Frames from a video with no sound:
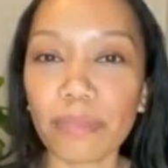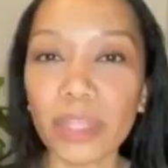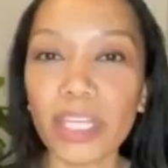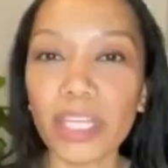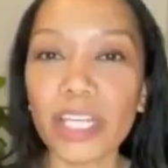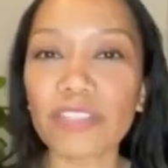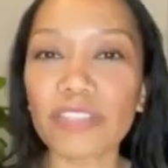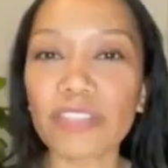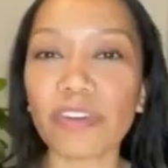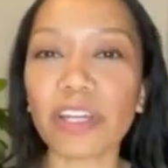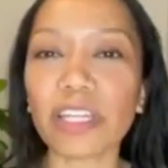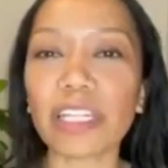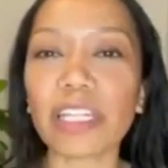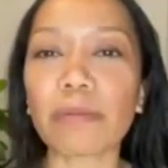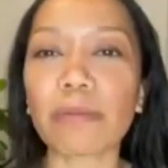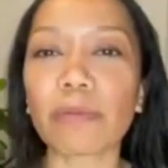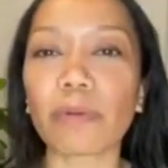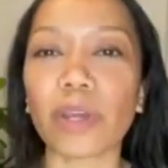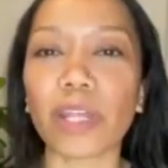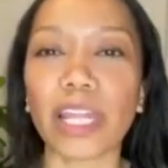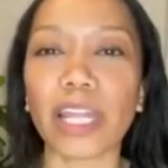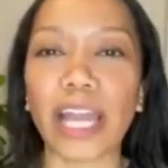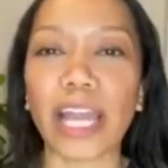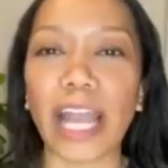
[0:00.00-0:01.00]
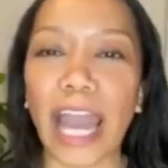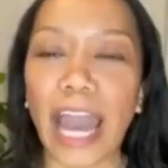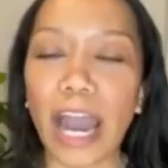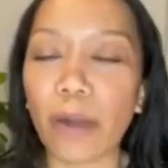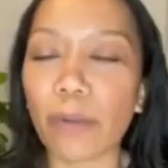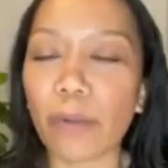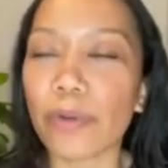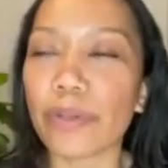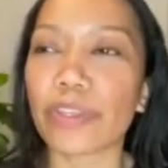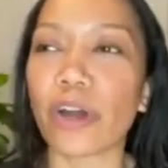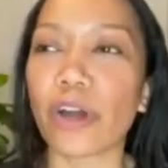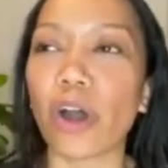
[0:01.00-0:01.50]
It's very liberating, like
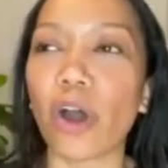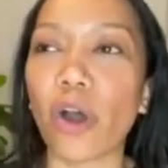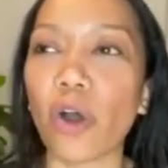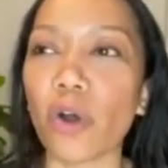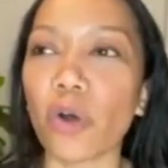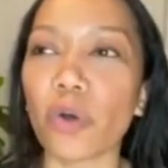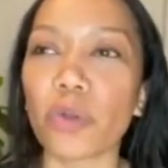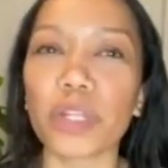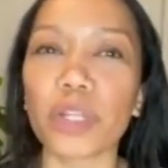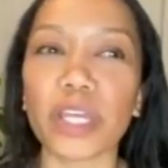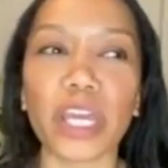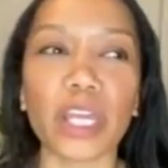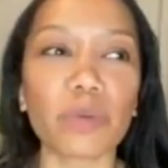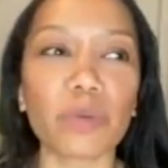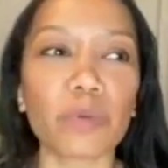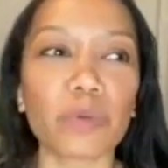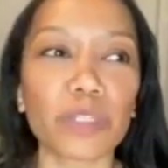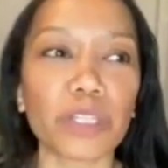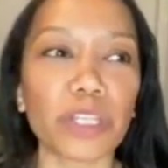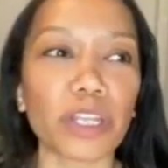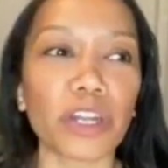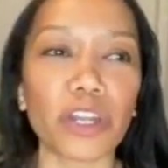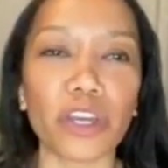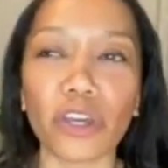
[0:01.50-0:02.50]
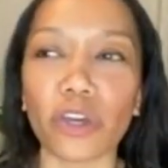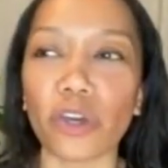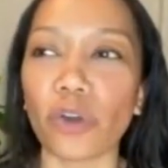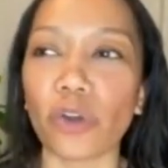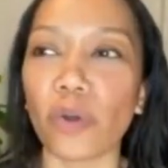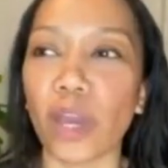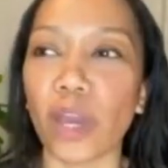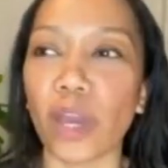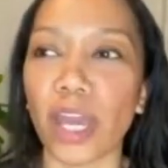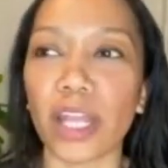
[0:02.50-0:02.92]
out with the old, in with the new.